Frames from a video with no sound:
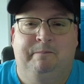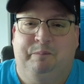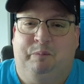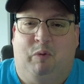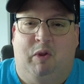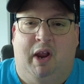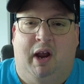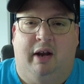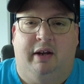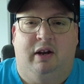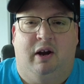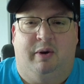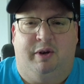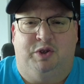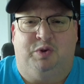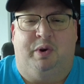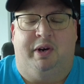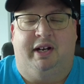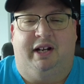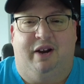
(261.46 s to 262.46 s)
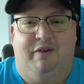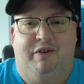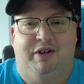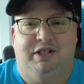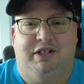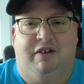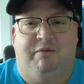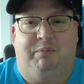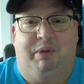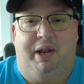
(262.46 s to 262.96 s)
No, you always want to give
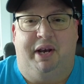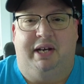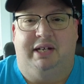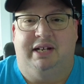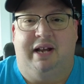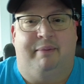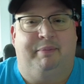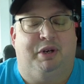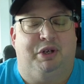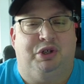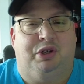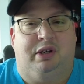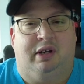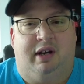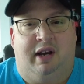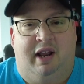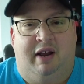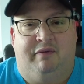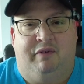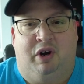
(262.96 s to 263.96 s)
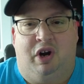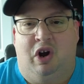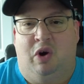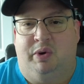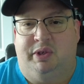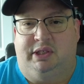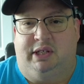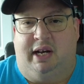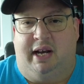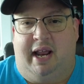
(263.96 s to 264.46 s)
yourself plenty of time, because you never know
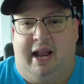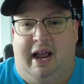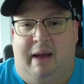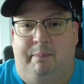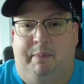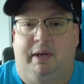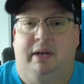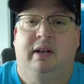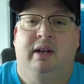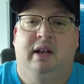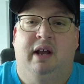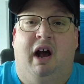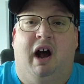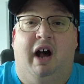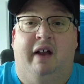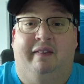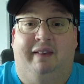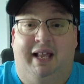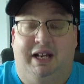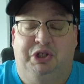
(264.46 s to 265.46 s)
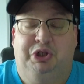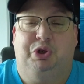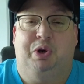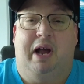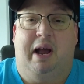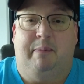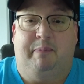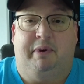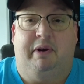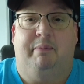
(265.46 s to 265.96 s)
what's going to happen unless you
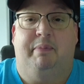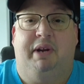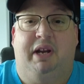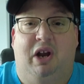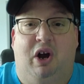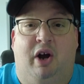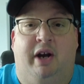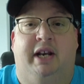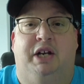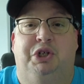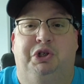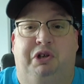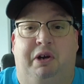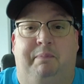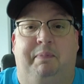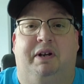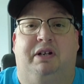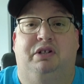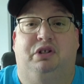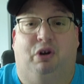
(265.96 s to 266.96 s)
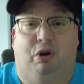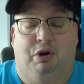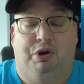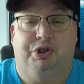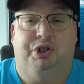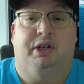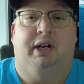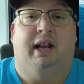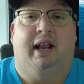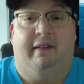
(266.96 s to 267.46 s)
happen to be on a ship
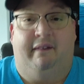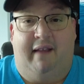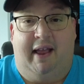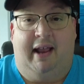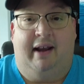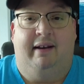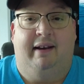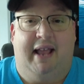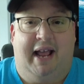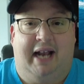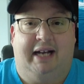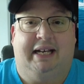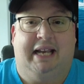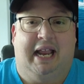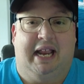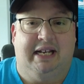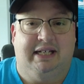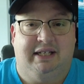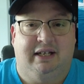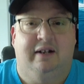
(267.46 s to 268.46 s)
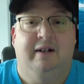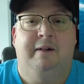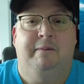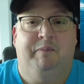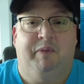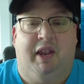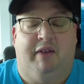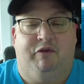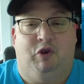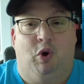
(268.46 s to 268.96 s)
excursion. And then in that case,
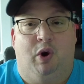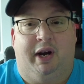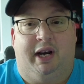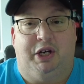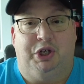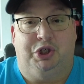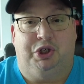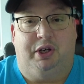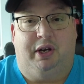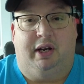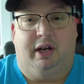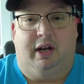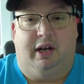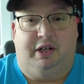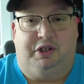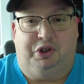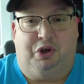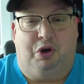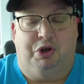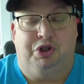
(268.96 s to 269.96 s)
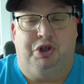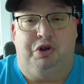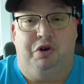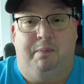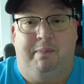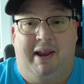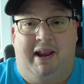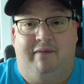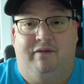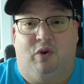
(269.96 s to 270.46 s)
if you're on a excursion
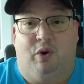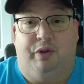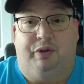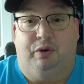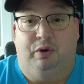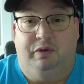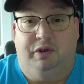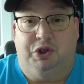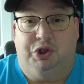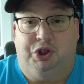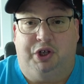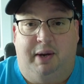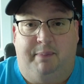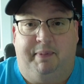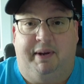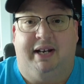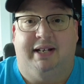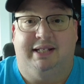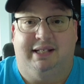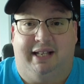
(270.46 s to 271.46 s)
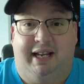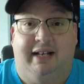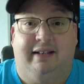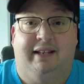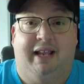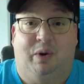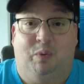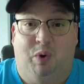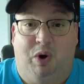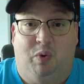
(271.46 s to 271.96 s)
you paid for through the ship and it's late,
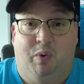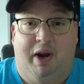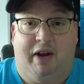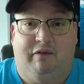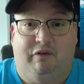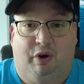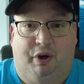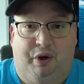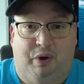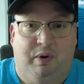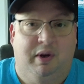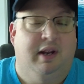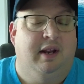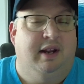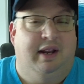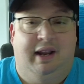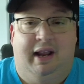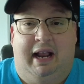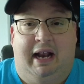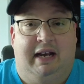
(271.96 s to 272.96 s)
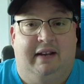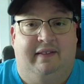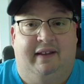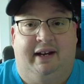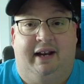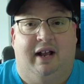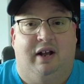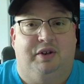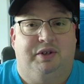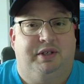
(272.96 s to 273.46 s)
they will wait for you.
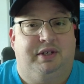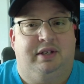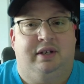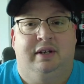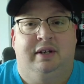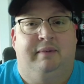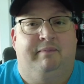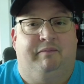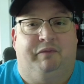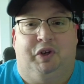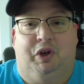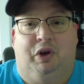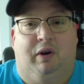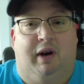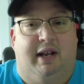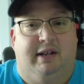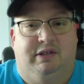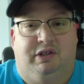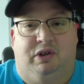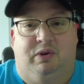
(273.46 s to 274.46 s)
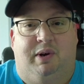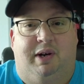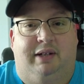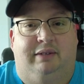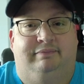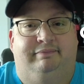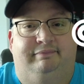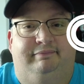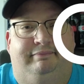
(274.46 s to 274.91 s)
Anything else, you're SOL.